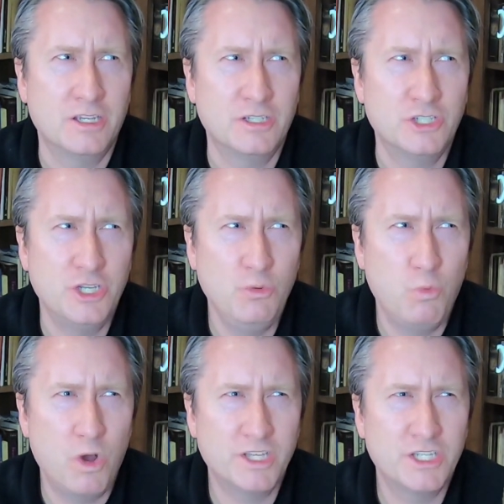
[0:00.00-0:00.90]
she
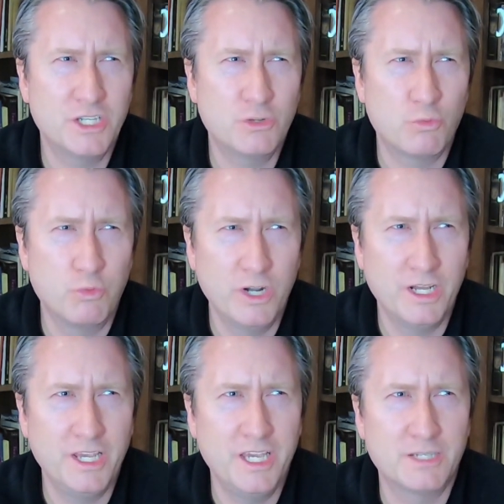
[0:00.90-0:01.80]
wasn't
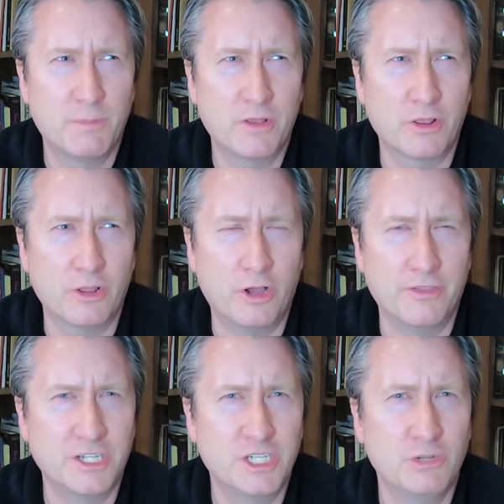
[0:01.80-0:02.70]
really his mother-in-law,
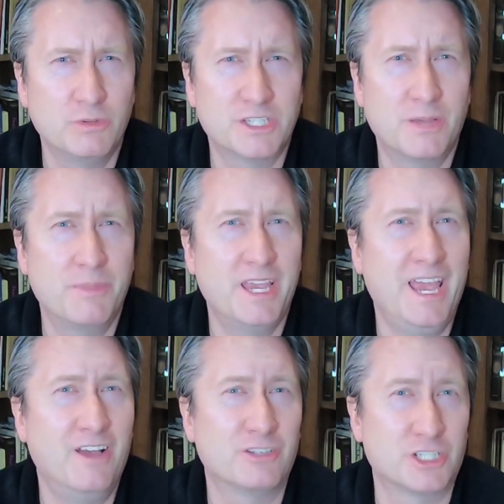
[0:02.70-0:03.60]
that she was something
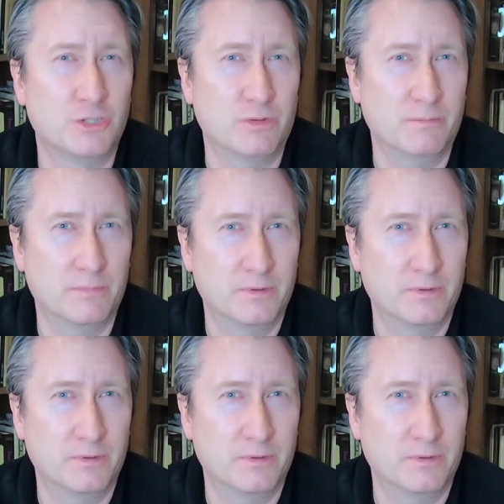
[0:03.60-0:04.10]
else to him?